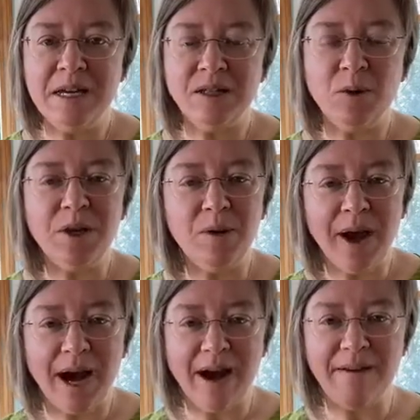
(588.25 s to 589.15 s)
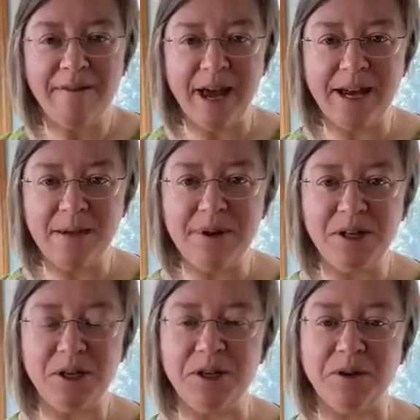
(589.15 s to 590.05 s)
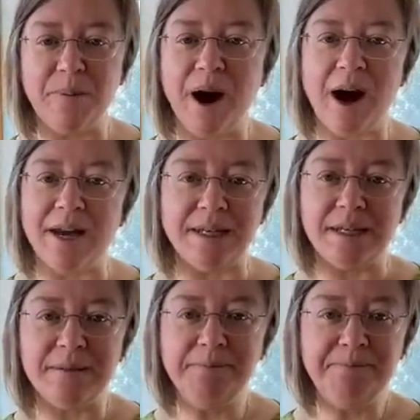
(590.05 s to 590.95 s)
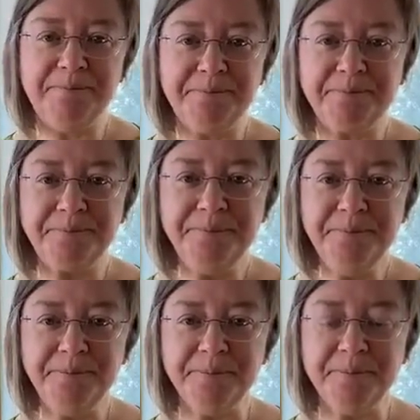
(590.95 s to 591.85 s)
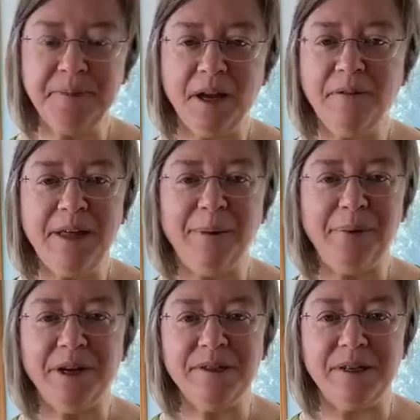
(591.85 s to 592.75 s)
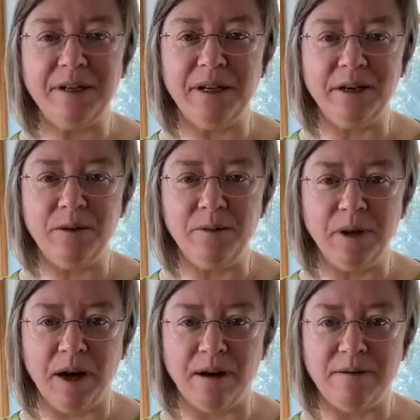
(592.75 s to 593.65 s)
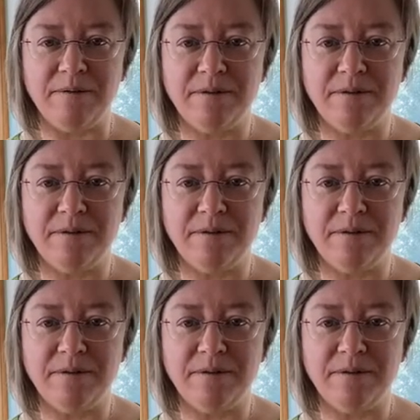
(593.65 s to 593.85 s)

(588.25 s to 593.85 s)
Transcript: So when you have that image in your mind of that person that you love,